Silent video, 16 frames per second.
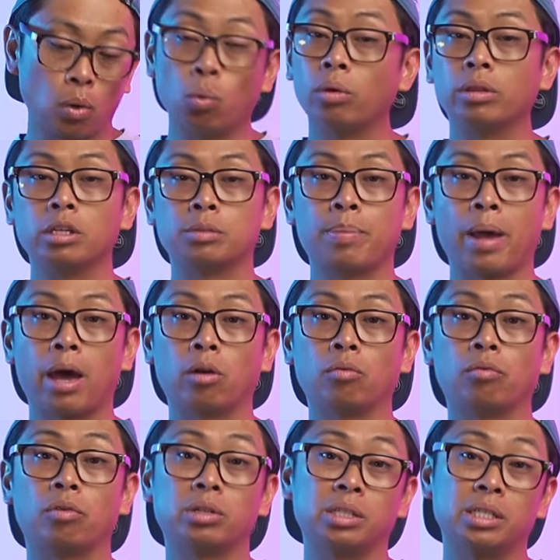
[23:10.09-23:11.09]
with this
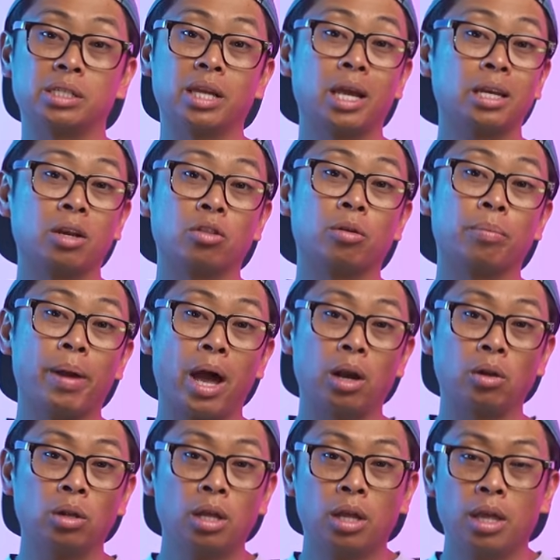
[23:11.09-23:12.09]
paddle versus any other
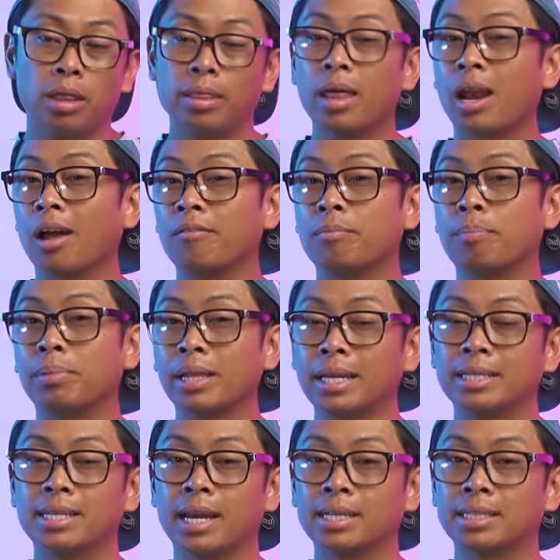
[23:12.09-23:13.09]
paddle that I've
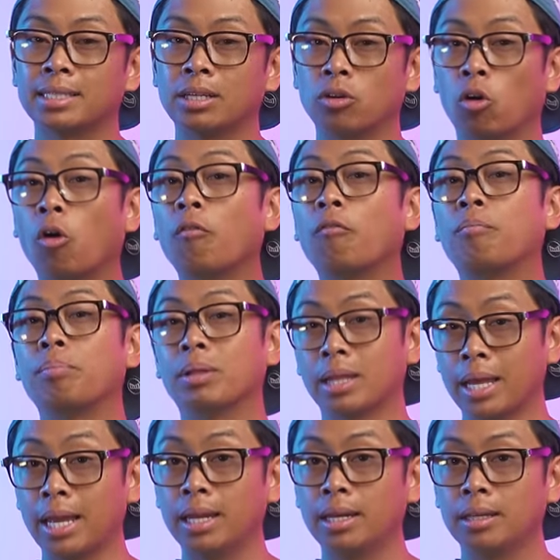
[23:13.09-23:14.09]
play tested or
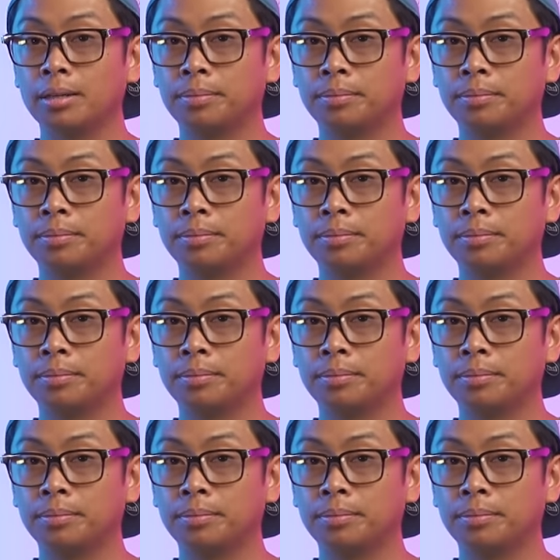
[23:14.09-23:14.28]
played.